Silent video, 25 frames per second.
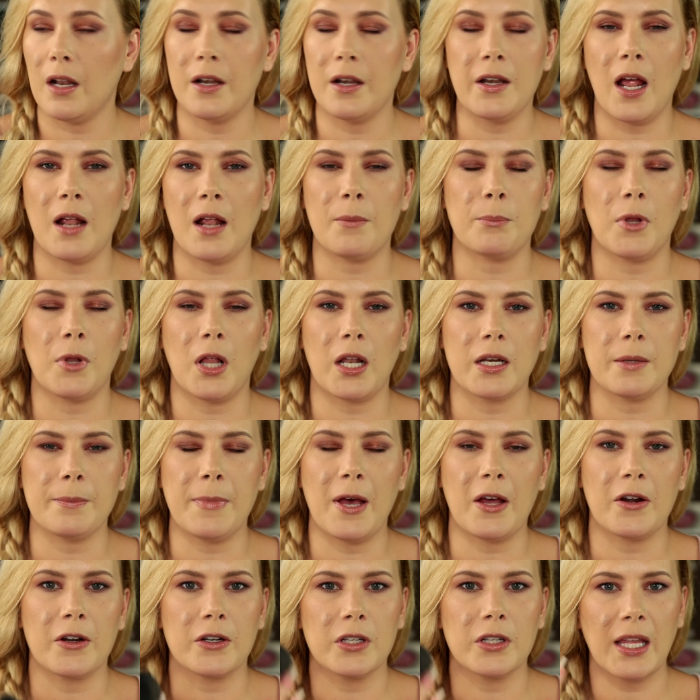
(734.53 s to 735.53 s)
Not blotting
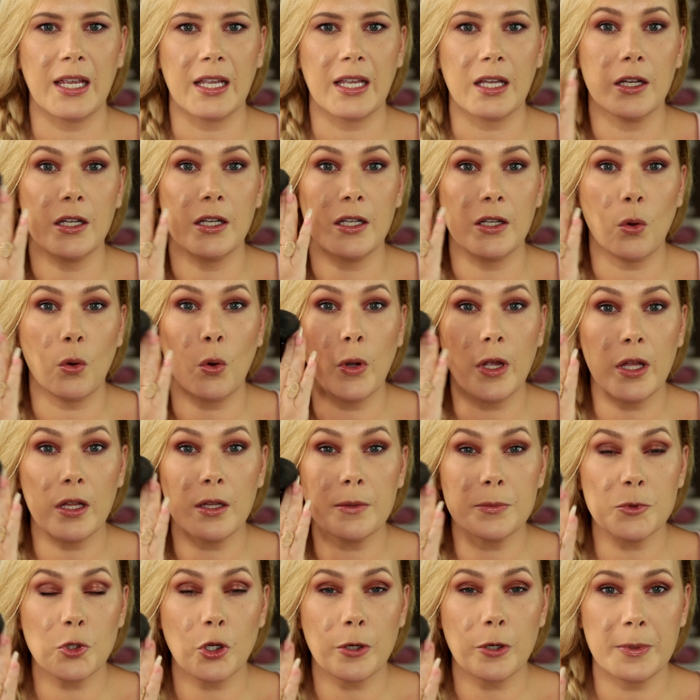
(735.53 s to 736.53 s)
powder, like a
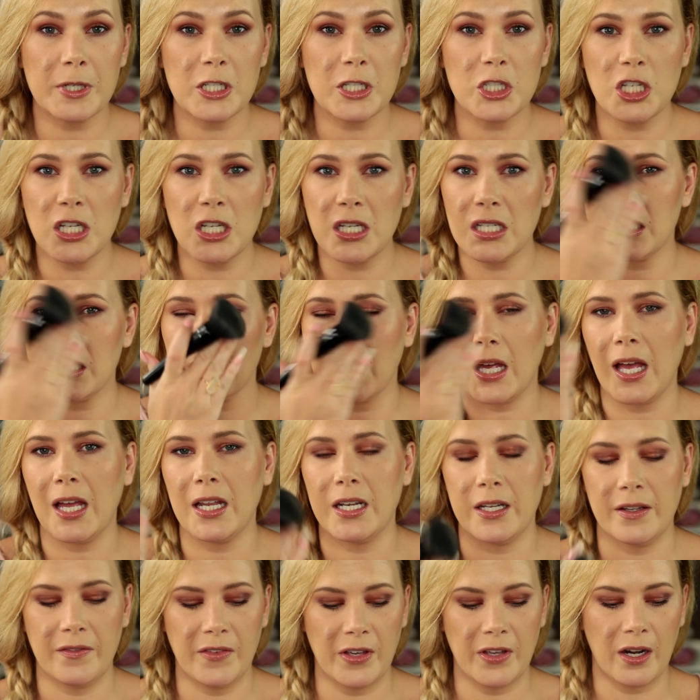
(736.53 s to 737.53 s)
oil absorbing sheet to
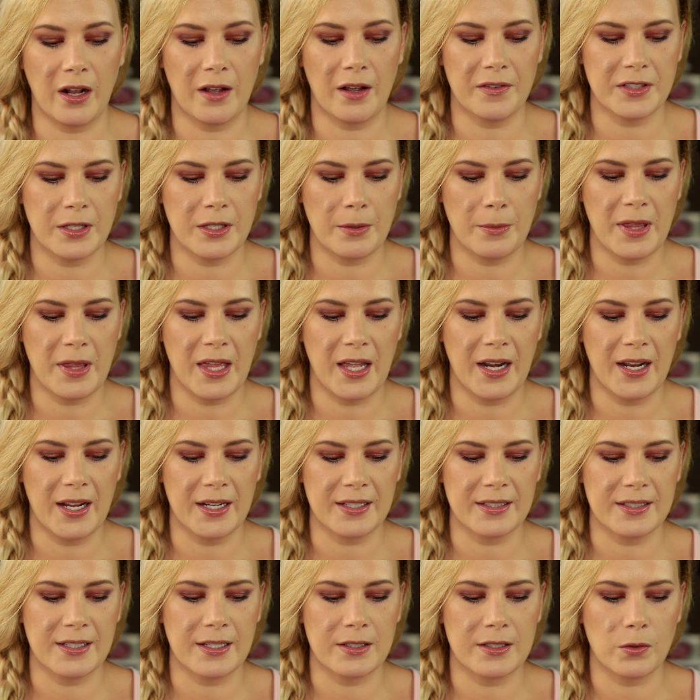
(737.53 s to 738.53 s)
kind of get off some of that
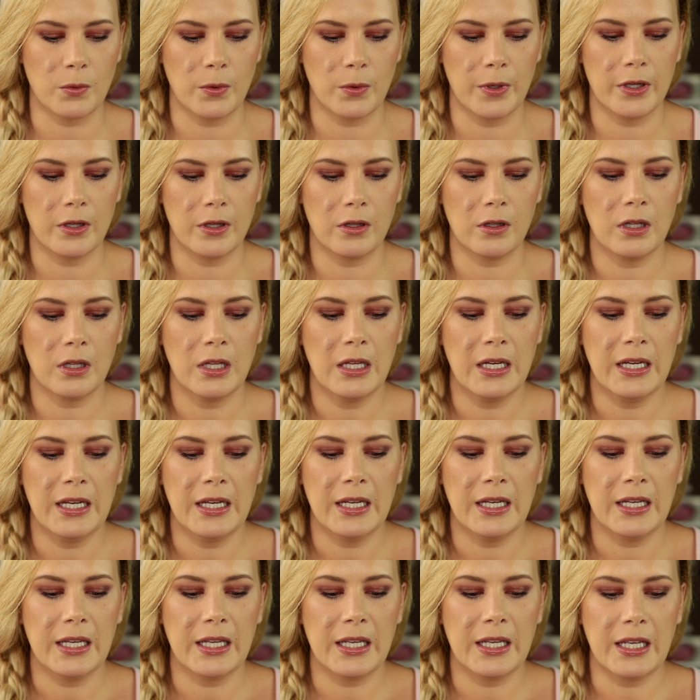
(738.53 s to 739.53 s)
excess oil
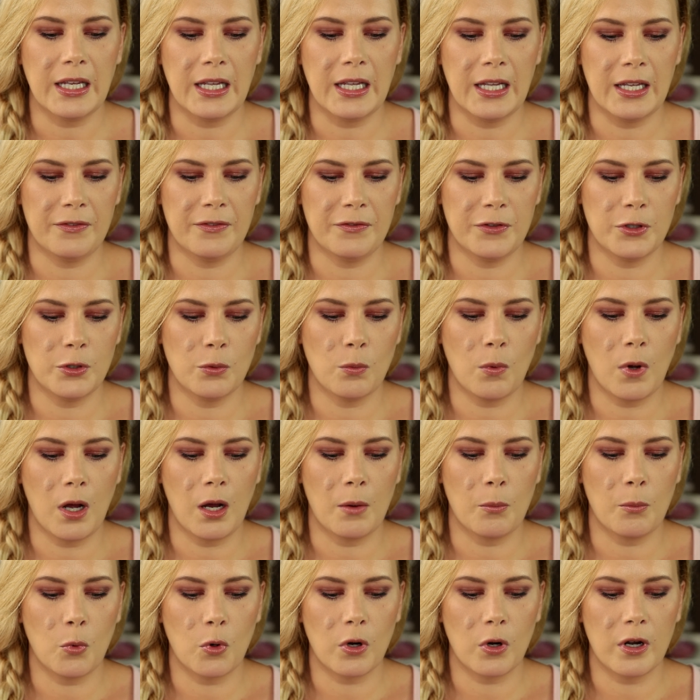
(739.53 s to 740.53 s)
if you
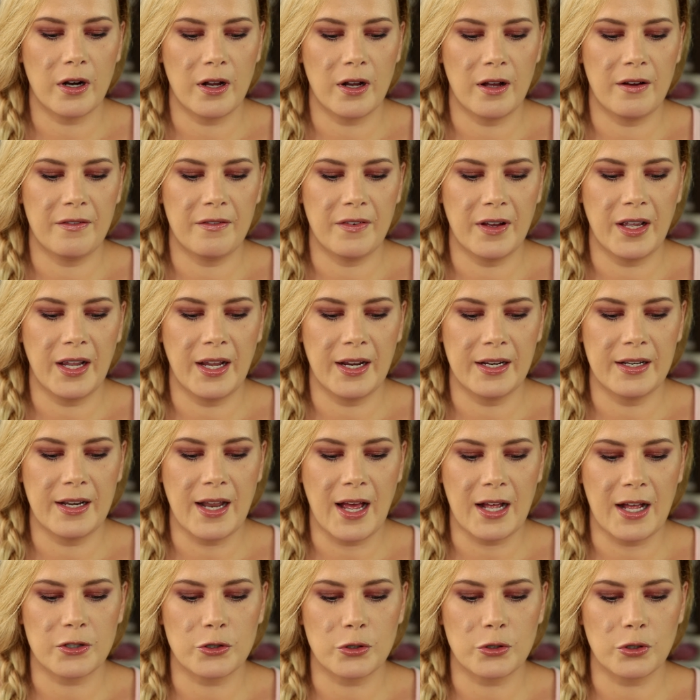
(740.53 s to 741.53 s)
want more of a
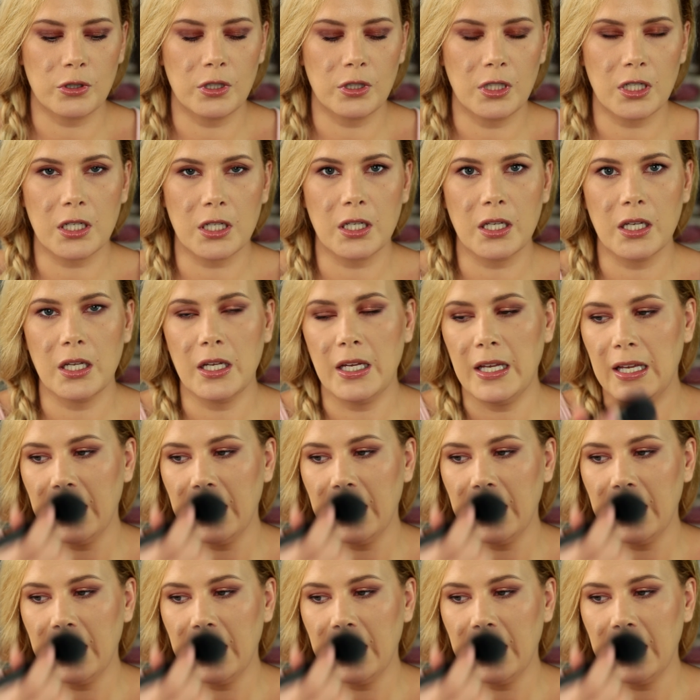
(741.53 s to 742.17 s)
natural look.